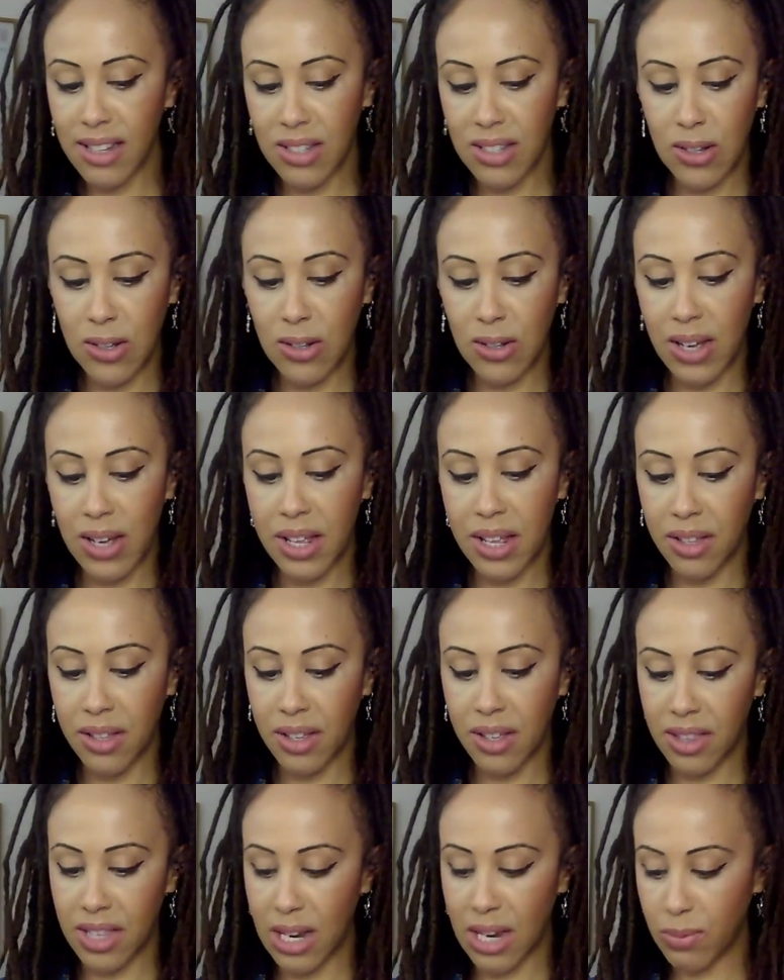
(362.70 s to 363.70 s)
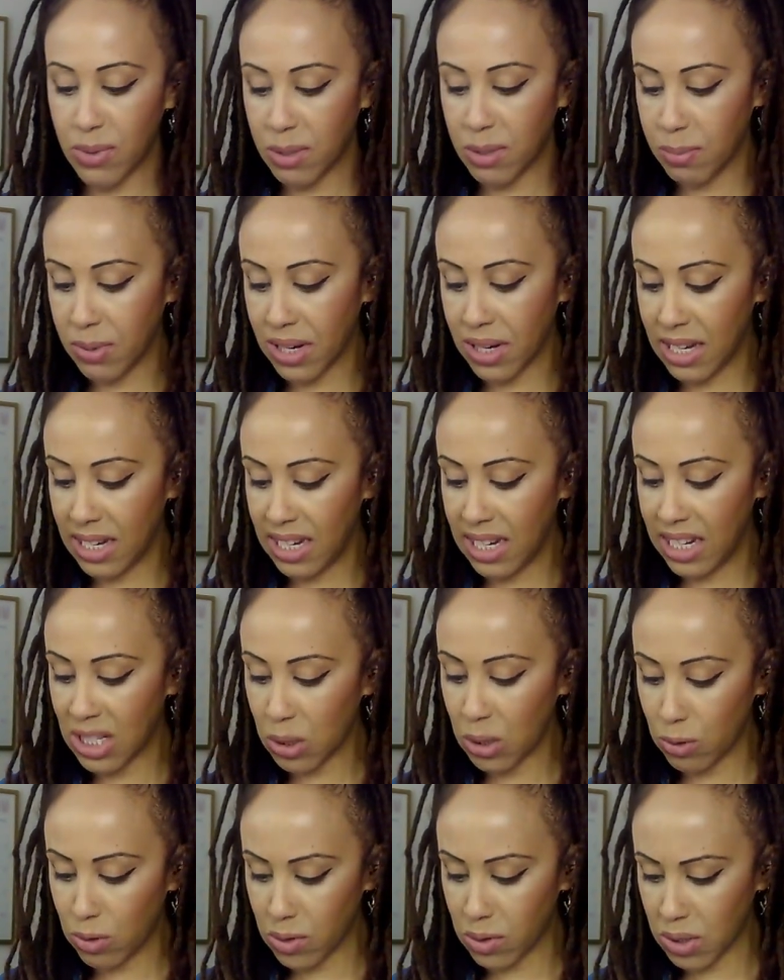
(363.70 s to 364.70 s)
So I thought that was pretty neat.
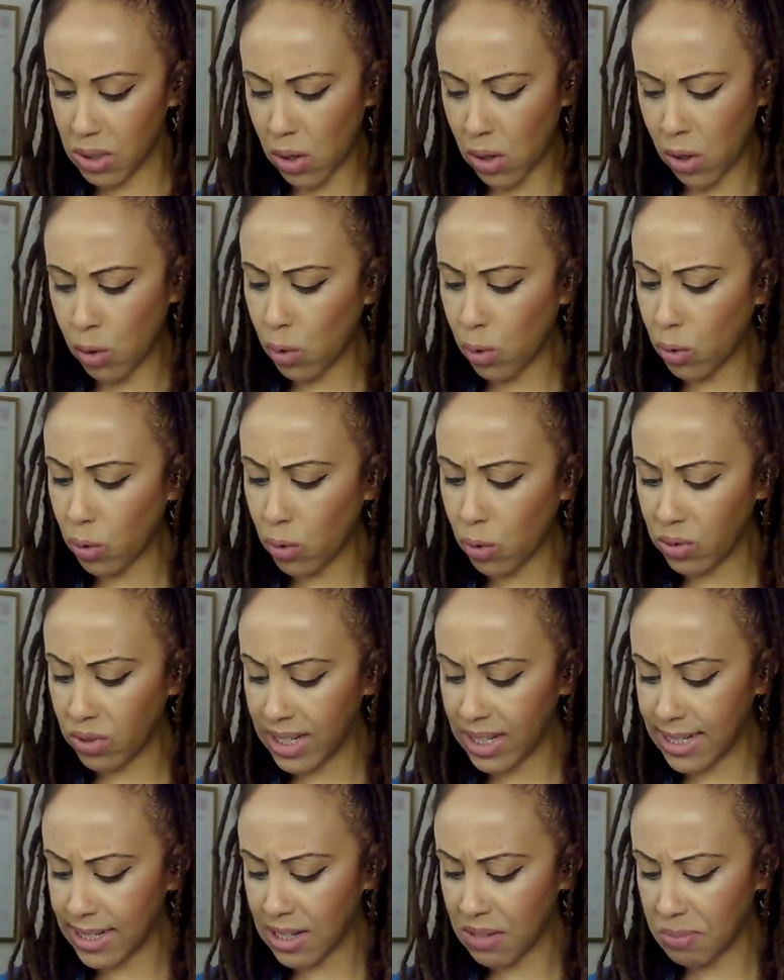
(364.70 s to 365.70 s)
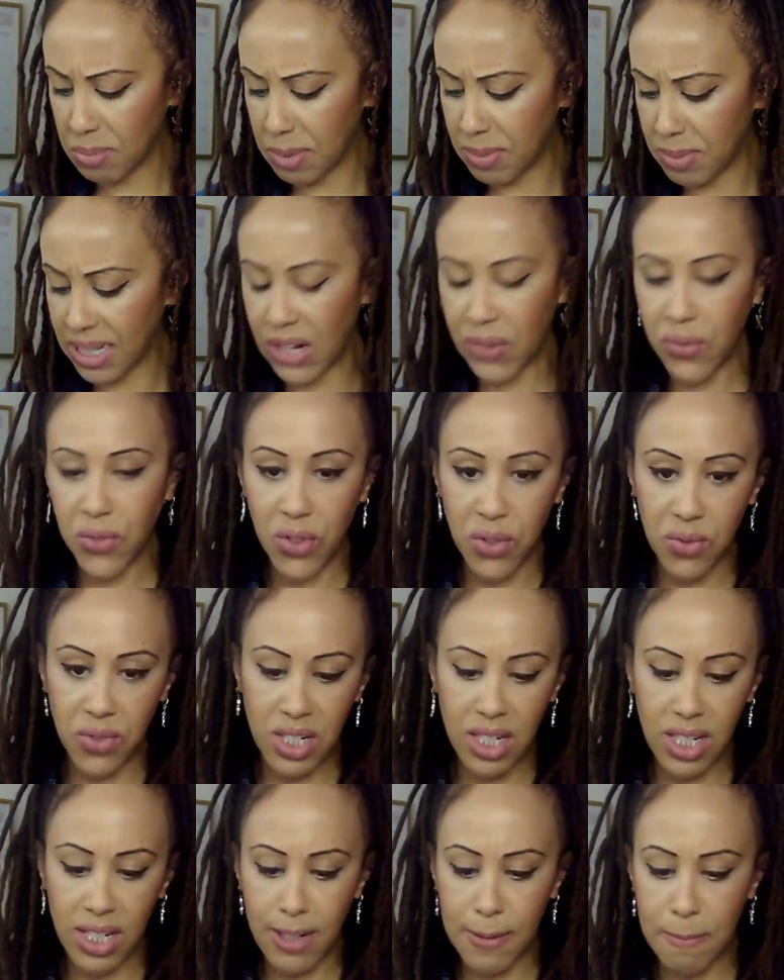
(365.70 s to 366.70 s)
So there's a whole list of maybe like
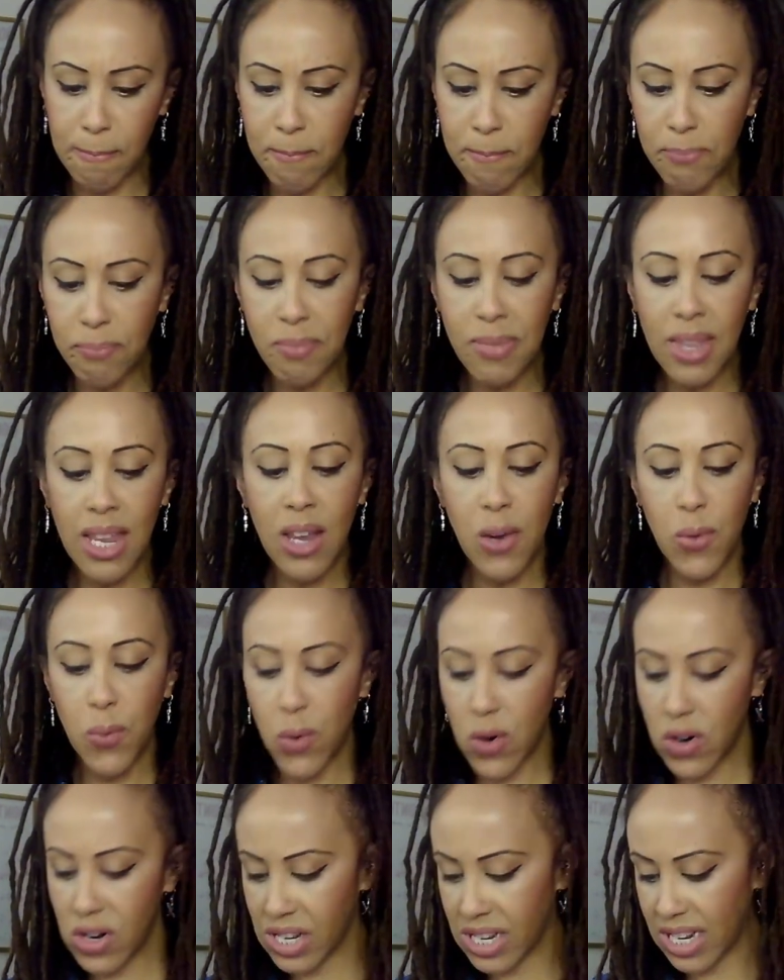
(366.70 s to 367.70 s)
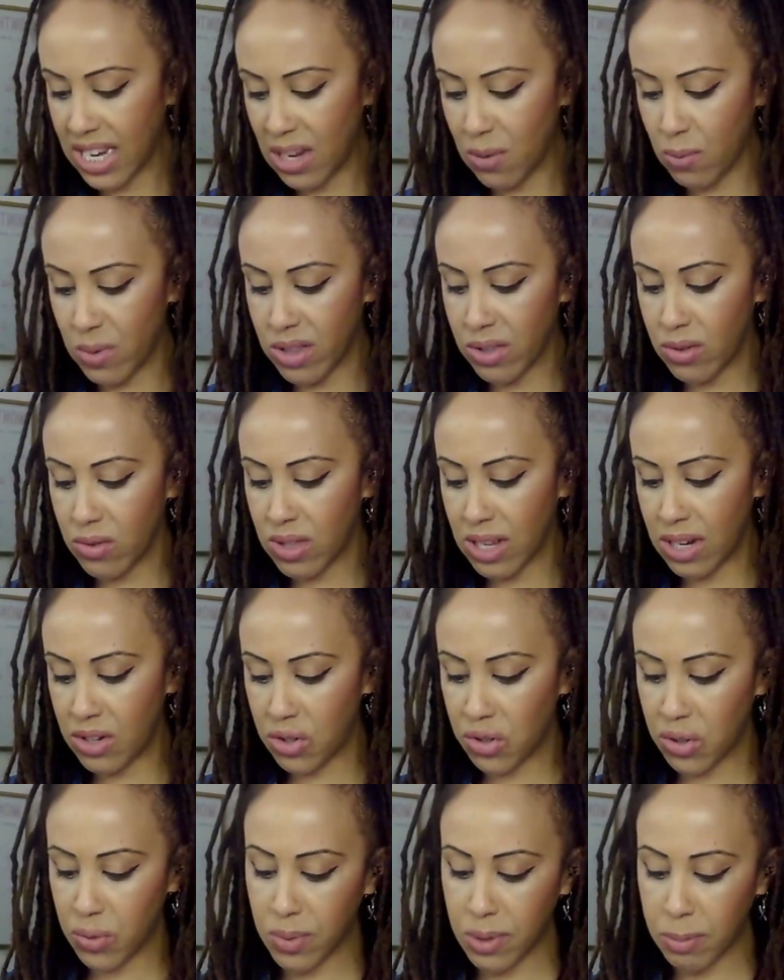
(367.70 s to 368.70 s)
15 words that he went through that you
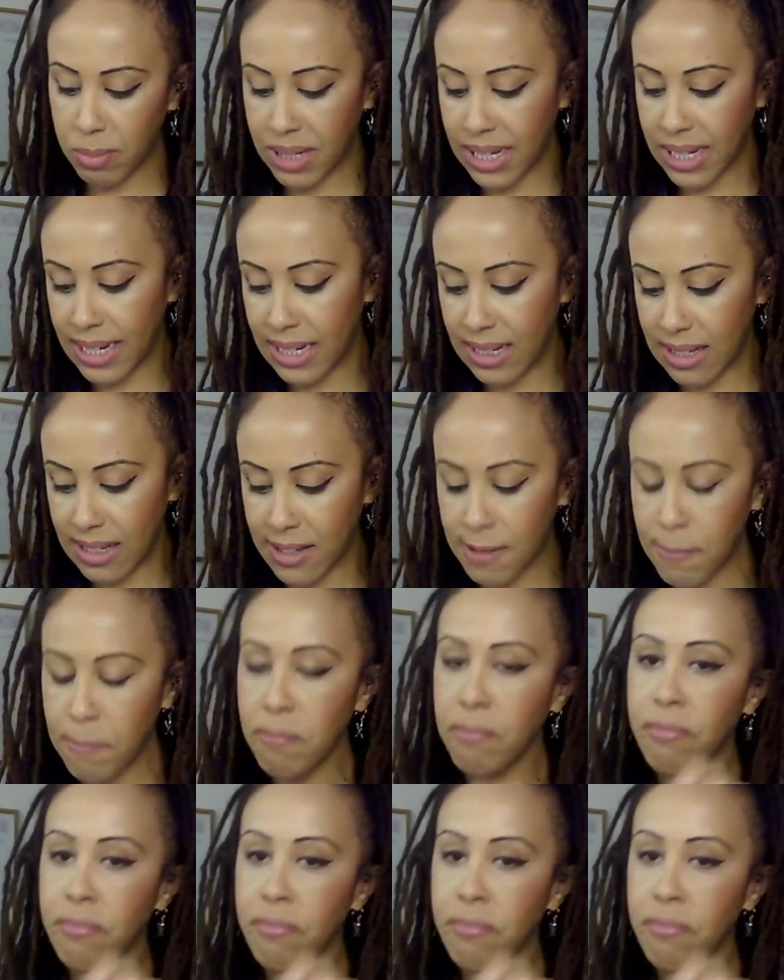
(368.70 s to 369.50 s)
should replace.